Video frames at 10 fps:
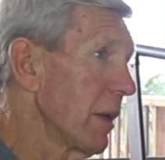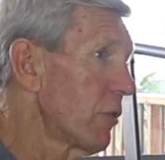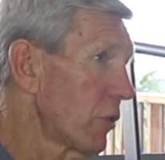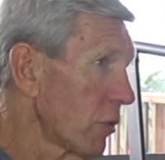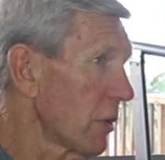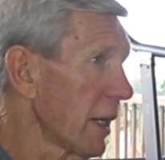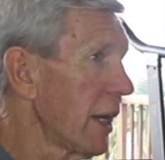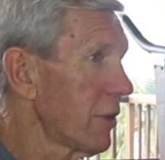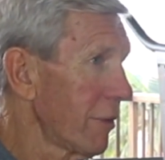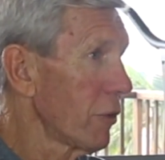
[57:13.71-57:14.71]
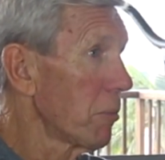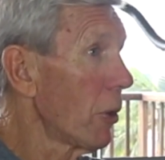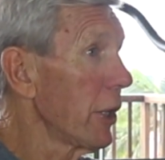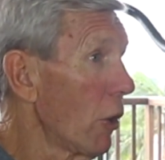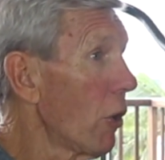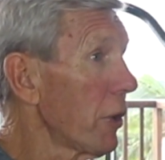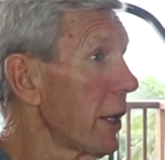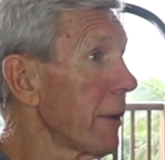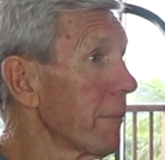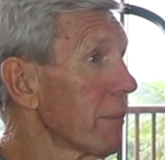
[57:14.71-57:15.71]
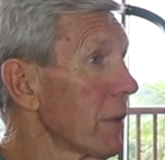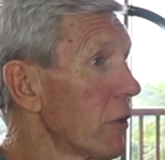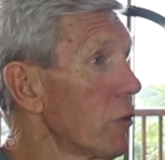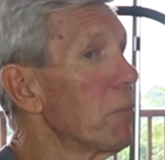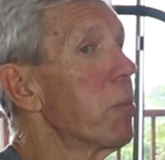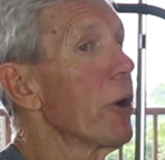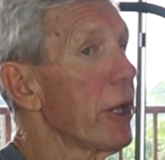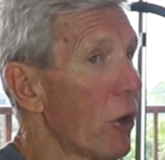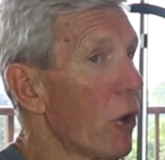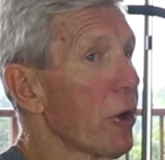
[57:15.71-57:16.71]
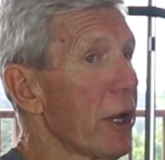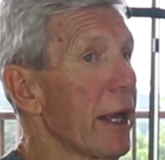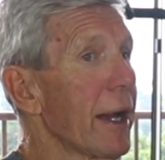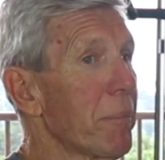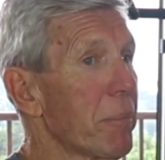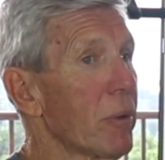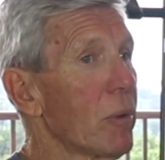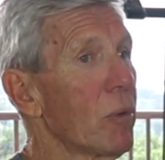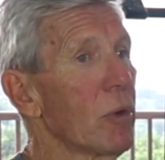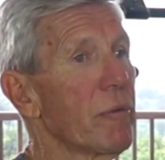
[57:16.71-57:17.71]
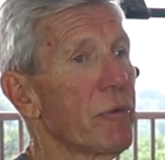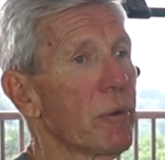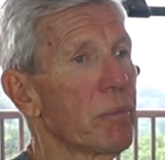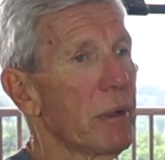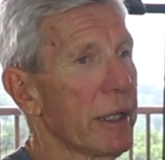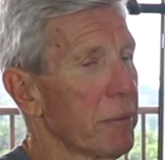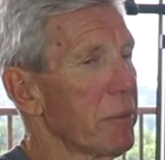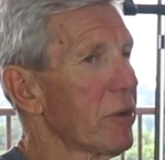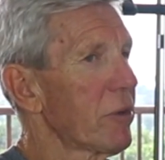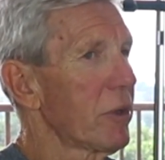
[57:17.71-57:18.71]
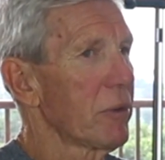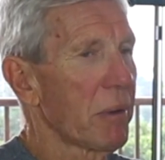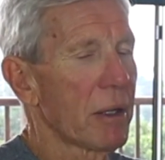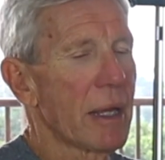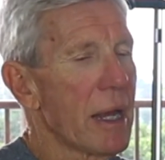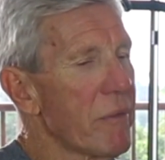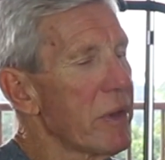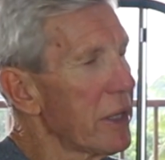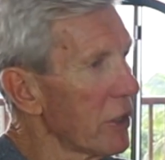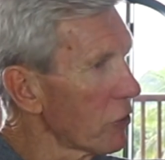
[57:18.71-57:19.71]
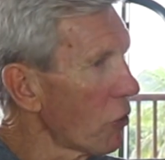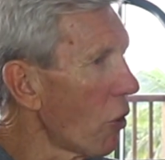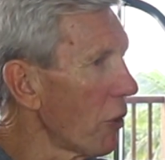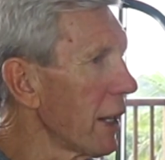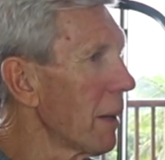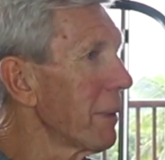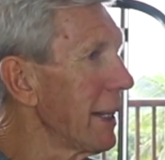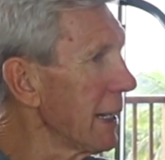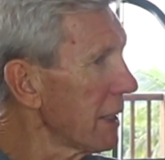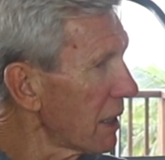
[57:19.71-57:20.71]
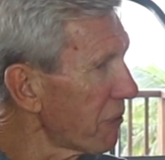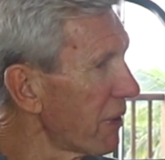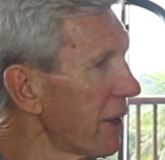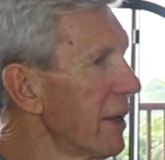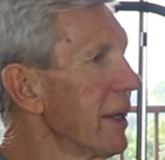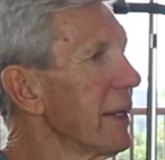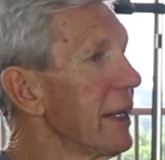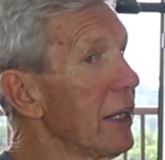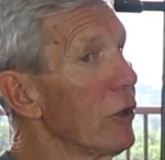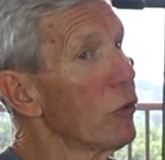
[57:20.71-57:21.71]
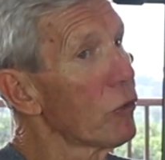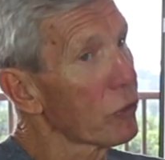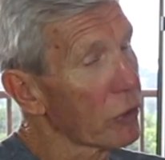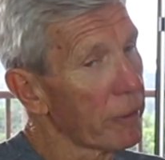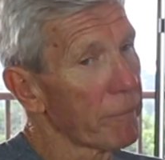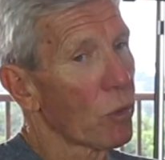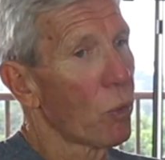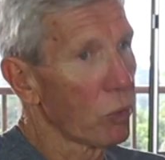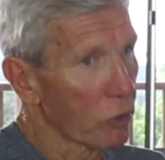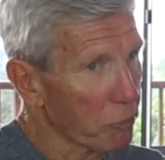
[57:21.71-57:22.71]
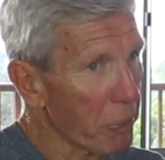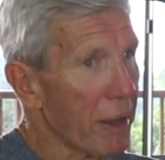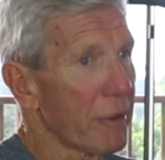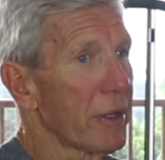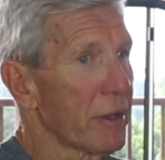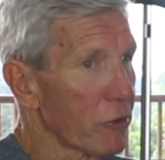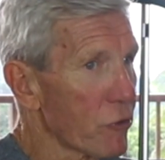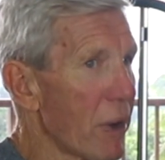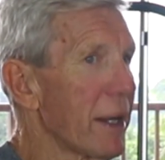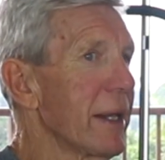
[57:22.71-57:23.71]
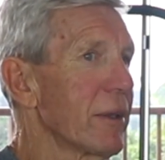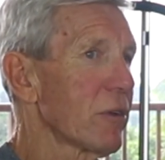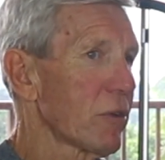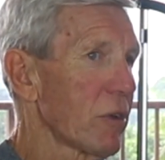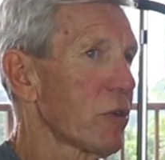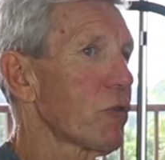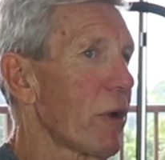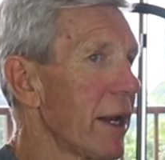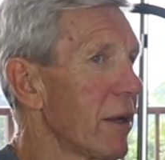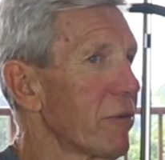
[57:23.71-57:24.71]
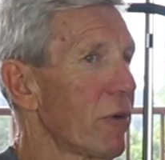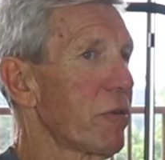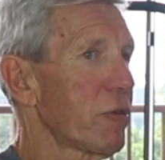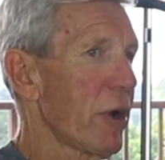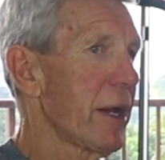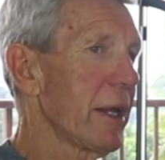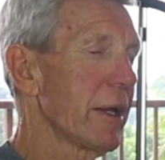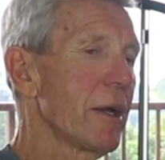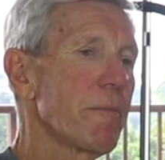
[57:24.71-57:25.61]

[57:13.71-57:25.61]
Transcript: It's just a case of your body hardening. It's your body hardening up. All of your ligaments and everything just hardening up, getting tougher, getting used to all this pounding, this running, this strain of training.